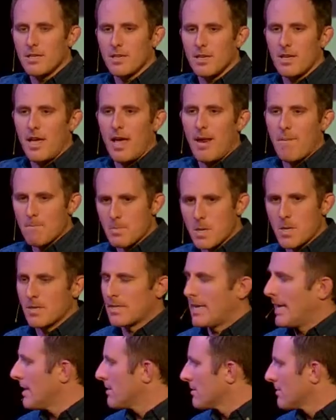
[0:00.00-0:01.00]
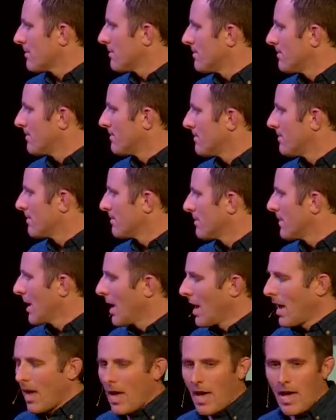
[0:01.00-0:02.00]
and burnt out.
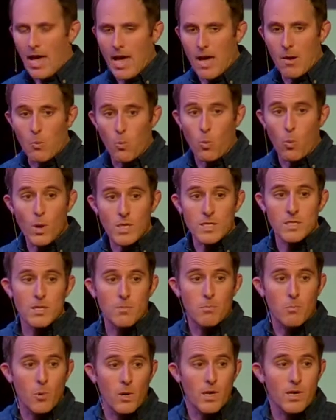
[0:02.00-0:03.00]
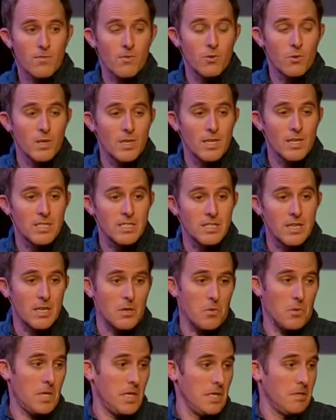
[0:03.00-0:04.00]
And what's the point of doing this
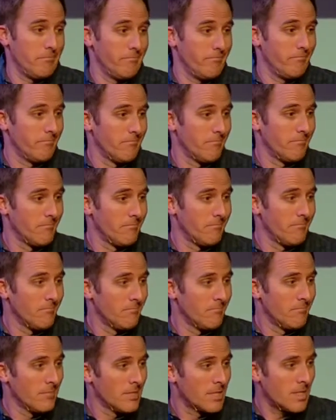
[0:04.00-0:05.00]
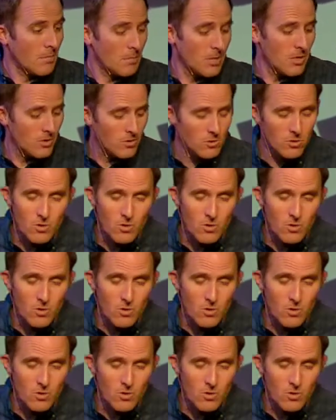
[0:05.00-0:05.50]
anyway? Some of you have